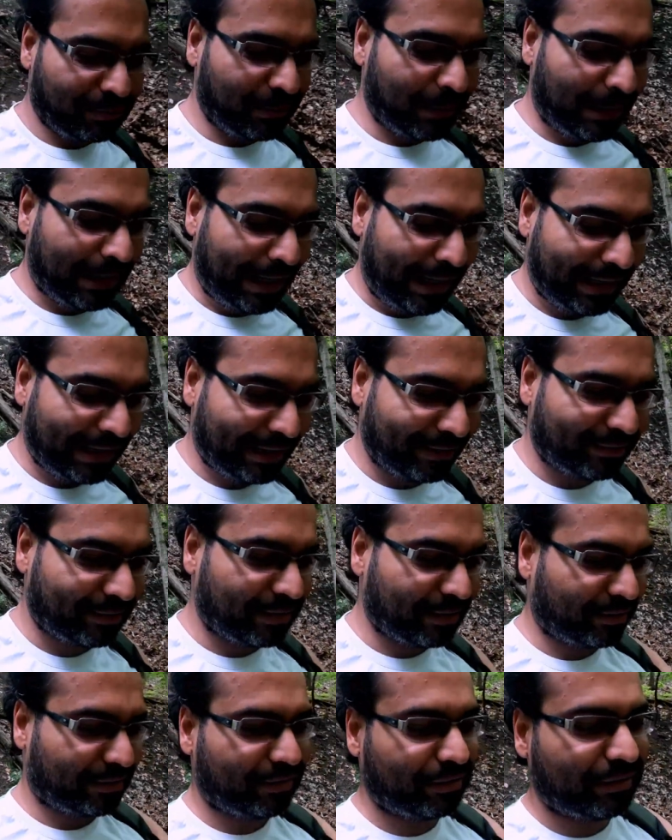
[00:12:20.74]
But I guess
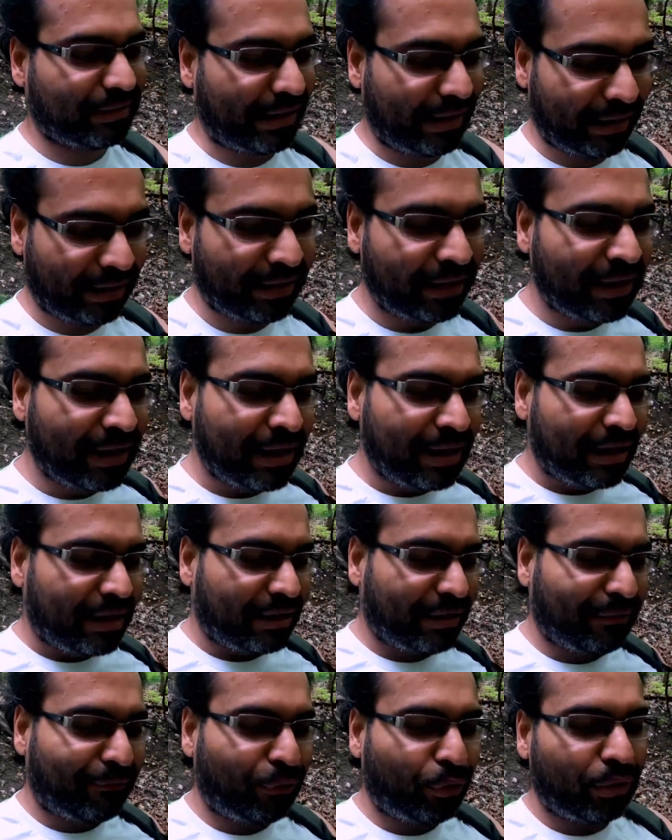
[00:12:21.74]
this is like
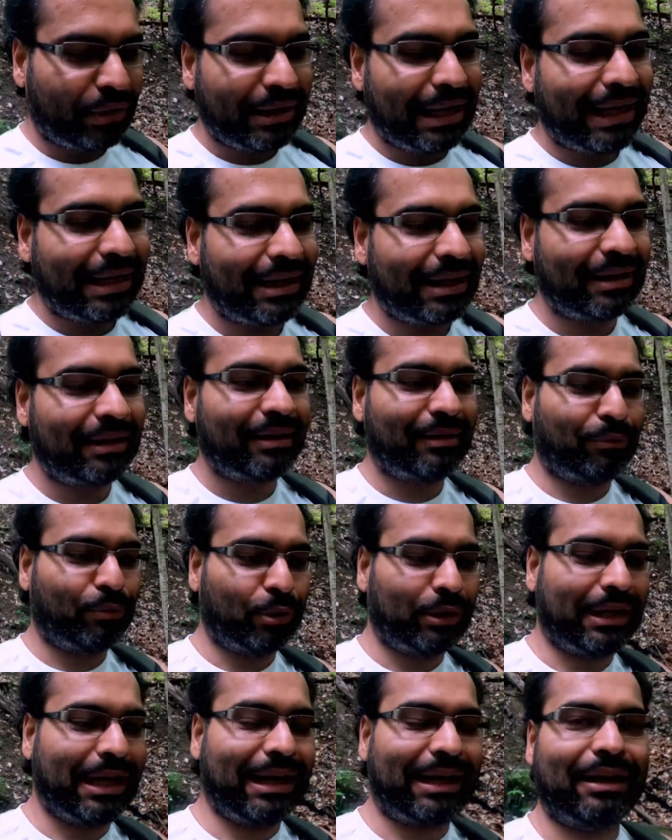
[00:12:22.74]
the would
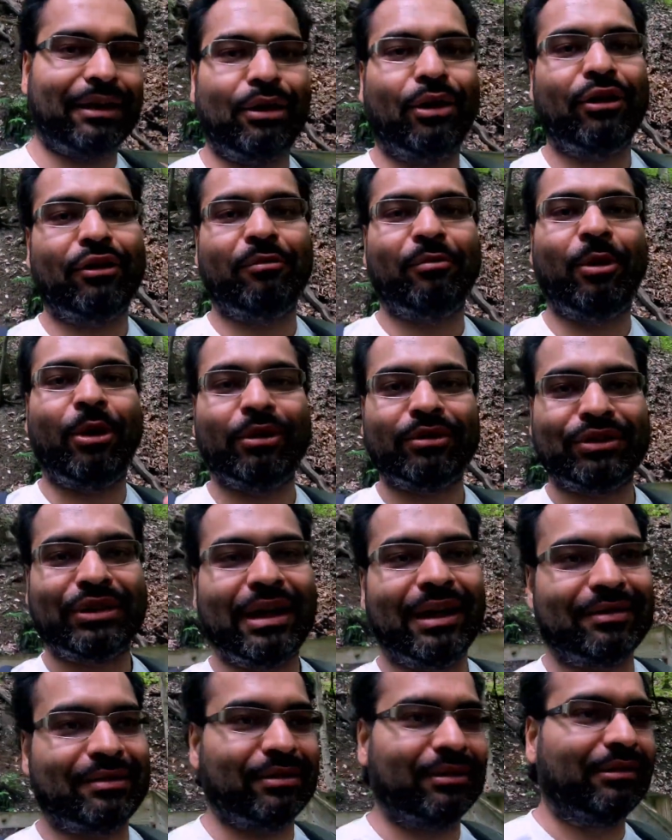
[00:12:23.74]
get a lot of moss
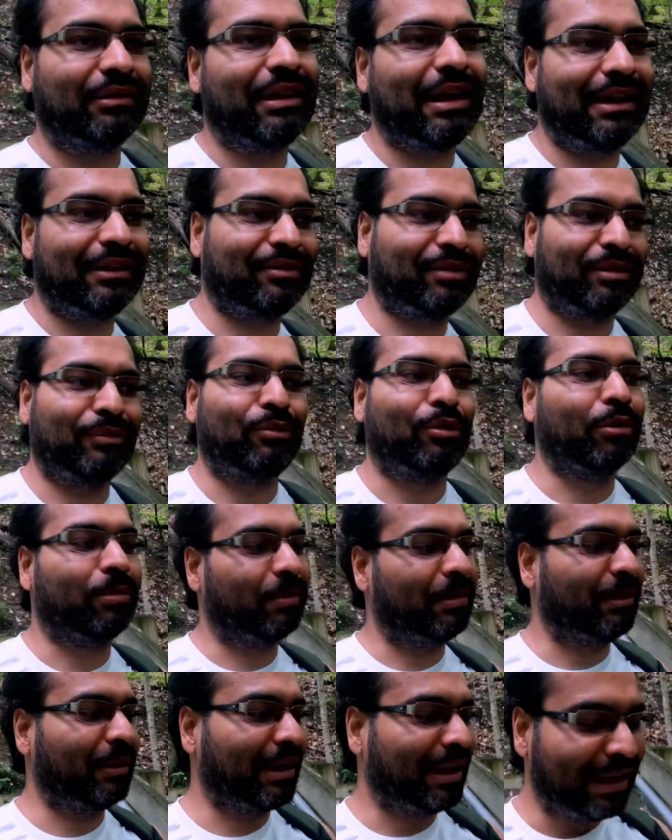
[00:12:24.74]
grass on that, so it
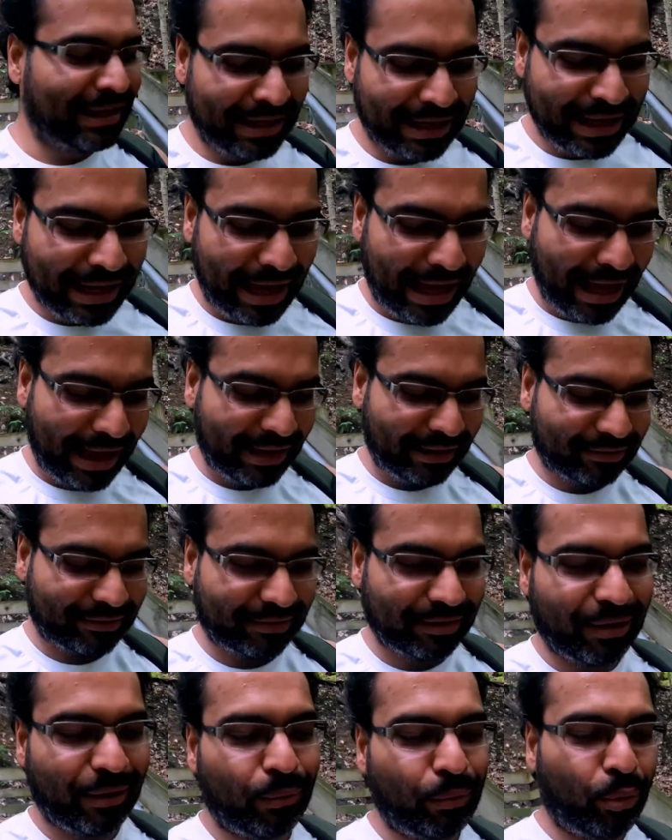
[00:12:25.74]
won't be
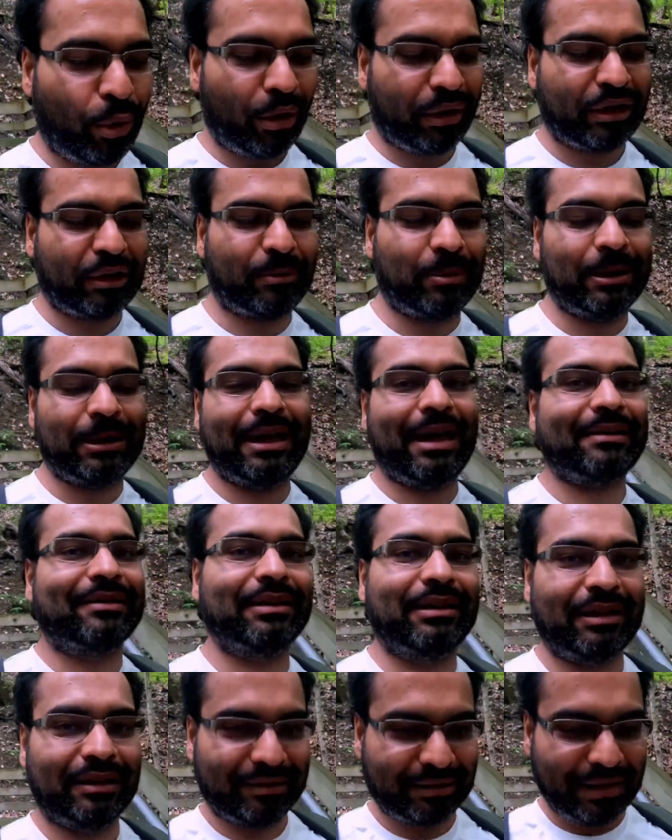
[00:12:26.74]
as walkable as
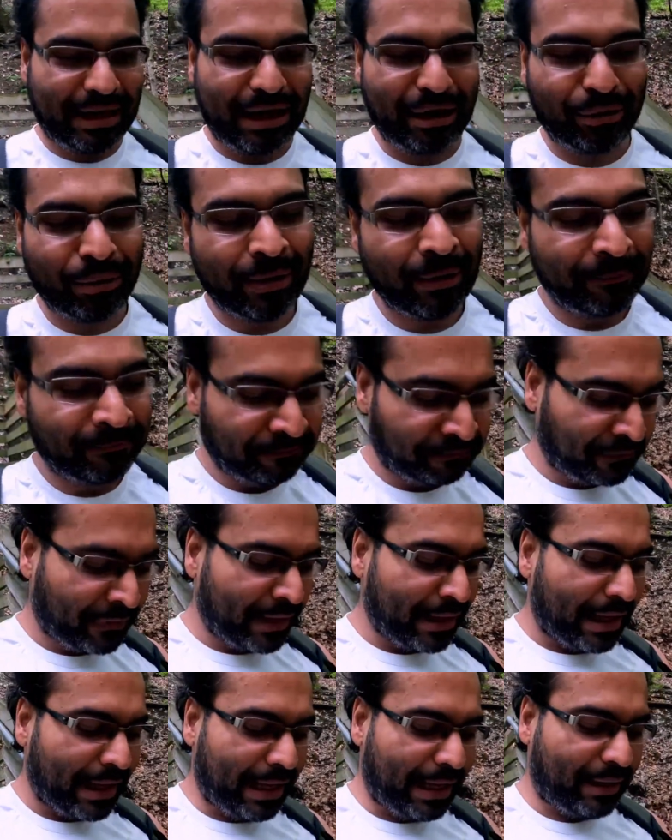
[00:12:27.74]
it is now,
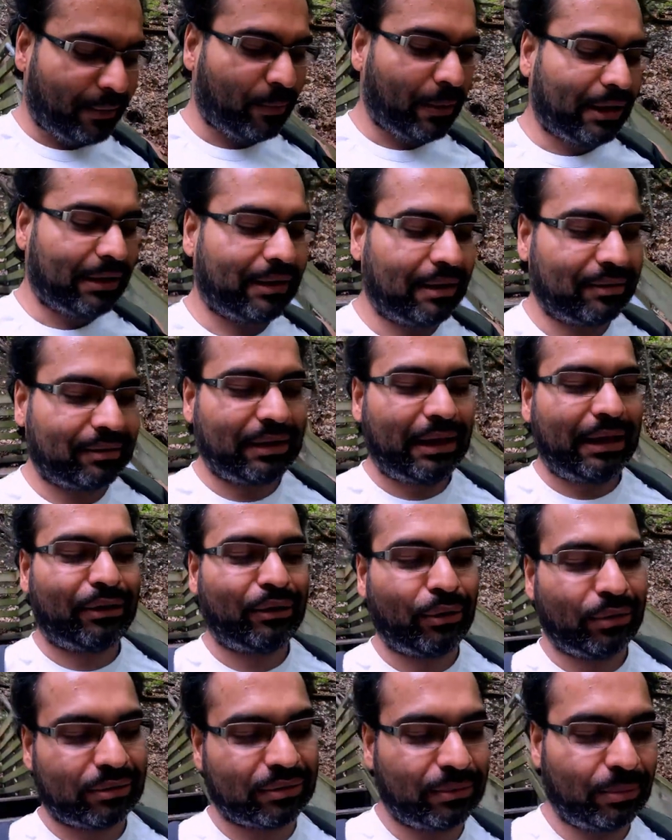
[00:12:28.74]
and when there's like
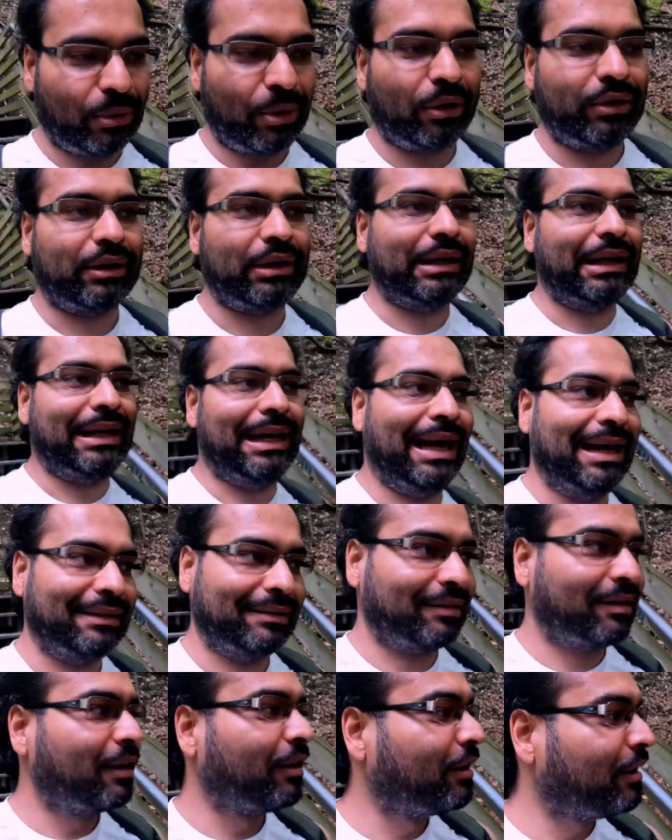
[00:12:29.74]
lots of water and
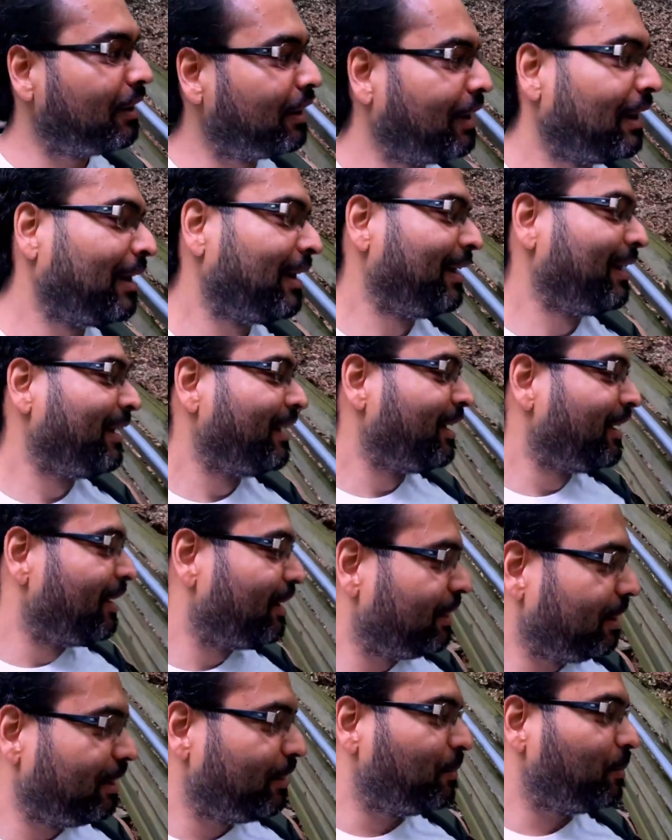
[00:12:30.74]
ice.
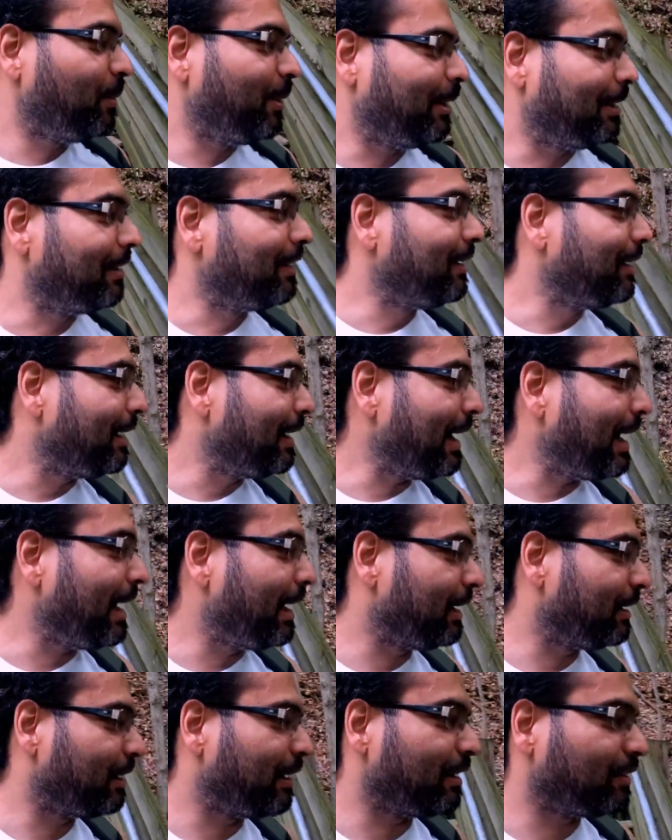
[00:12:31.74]
But yeah,
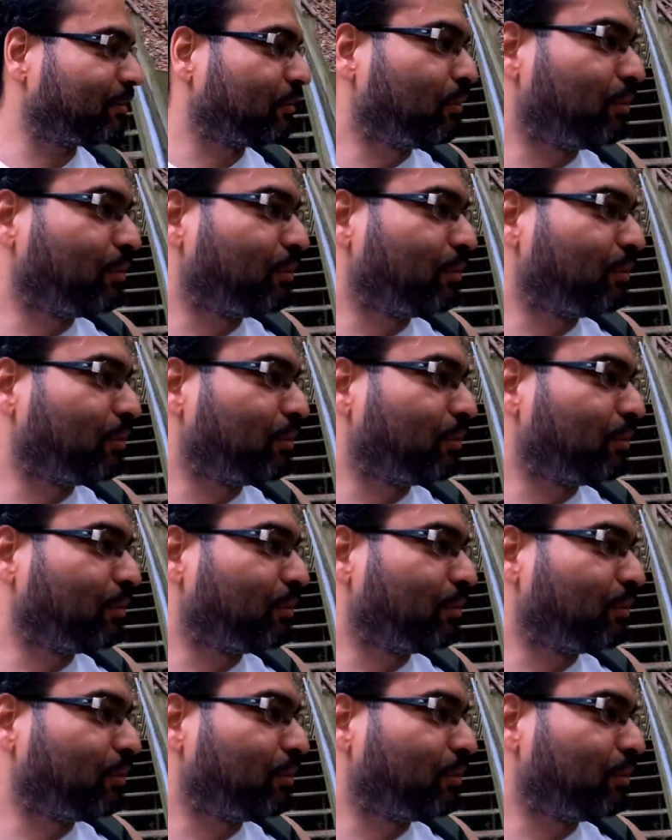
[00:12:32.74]
it does